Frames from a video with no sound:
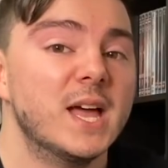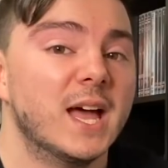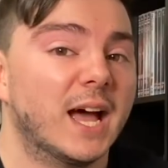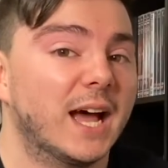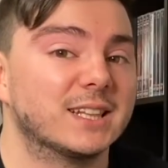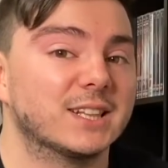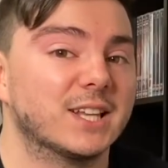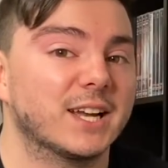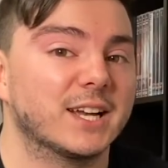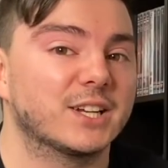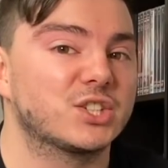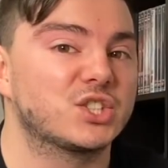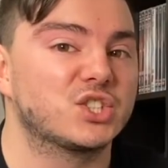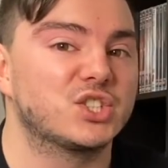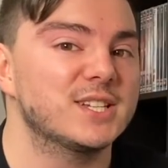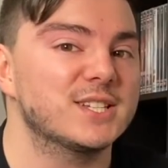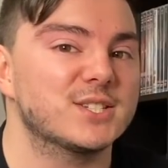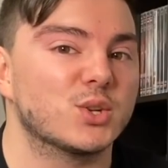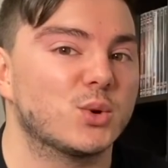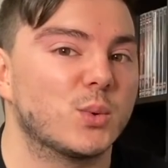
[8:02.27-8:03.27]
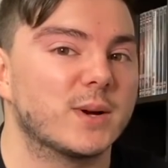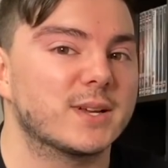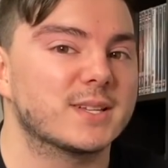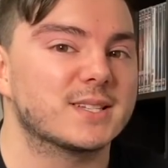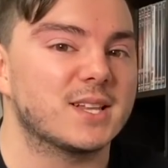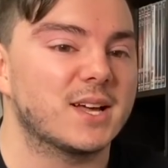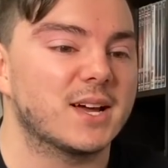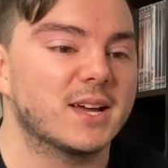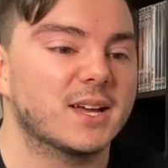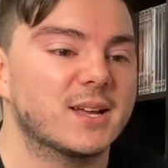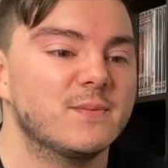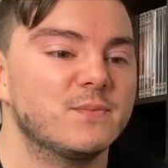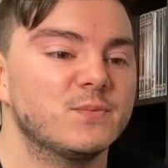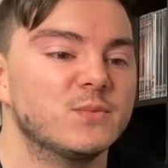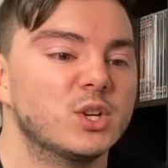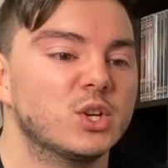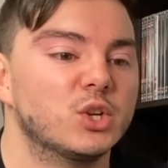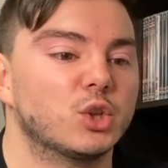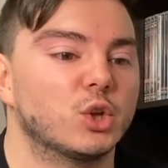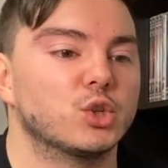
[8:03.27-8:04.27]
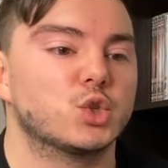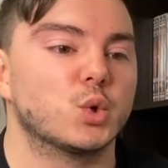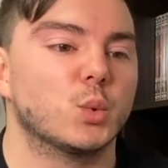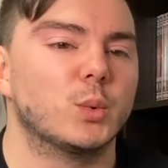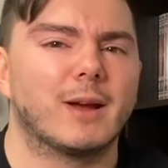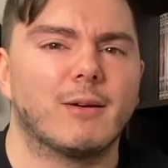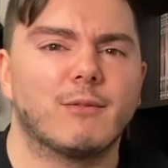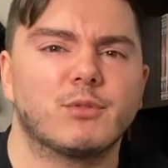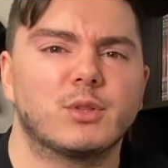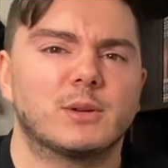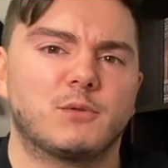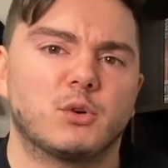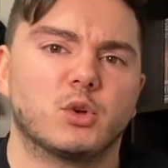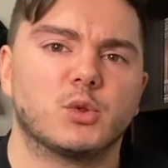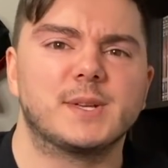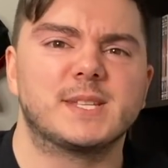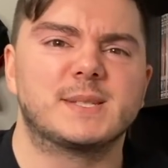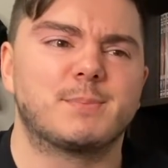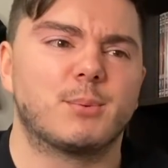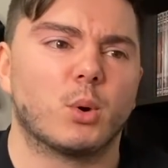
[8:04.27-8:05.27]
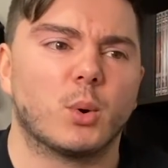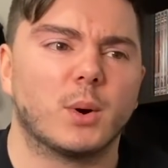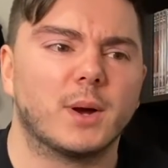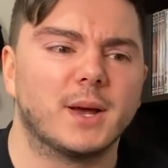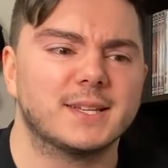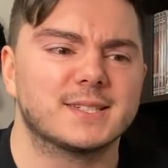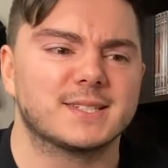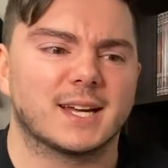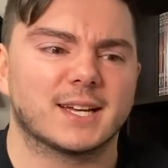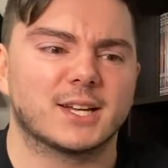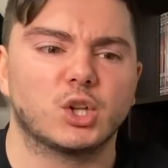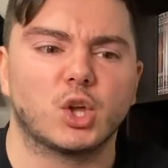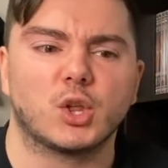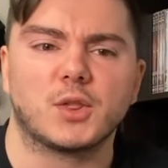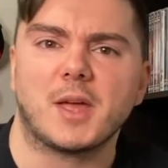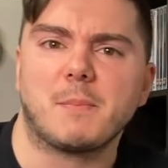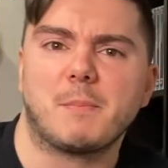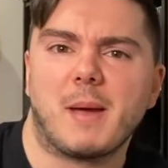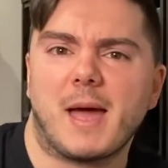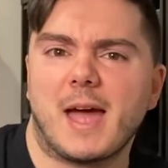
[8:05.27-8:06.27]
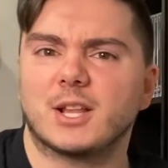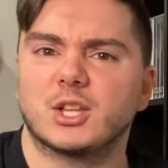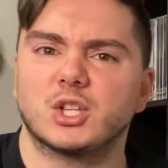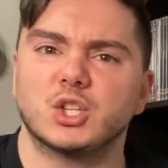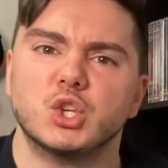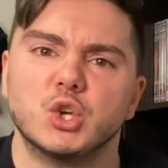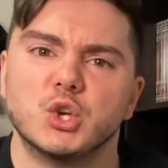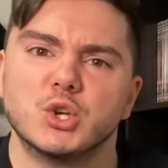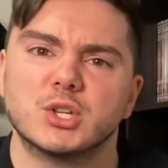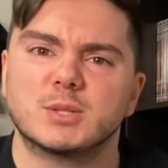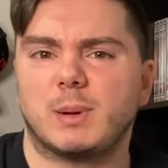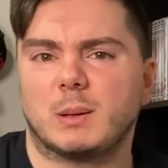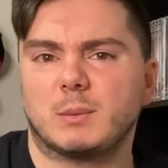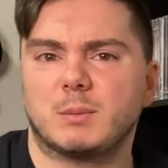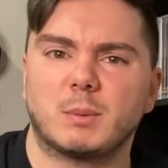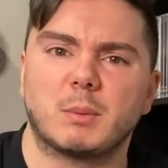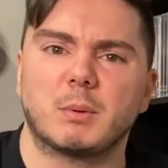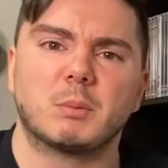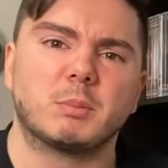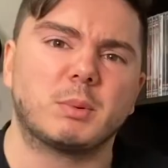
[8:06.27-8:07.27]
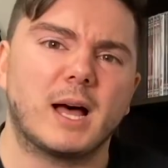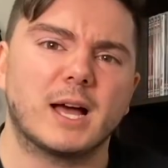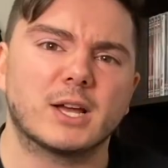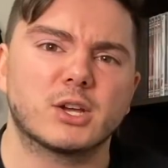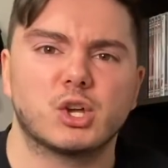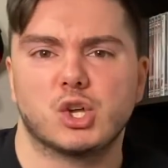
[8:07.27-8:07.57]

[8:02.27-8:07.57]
And, like, she's always like, you know, doing everything for these boys, like, you know, they're bad news, blah, blah, blah, blah,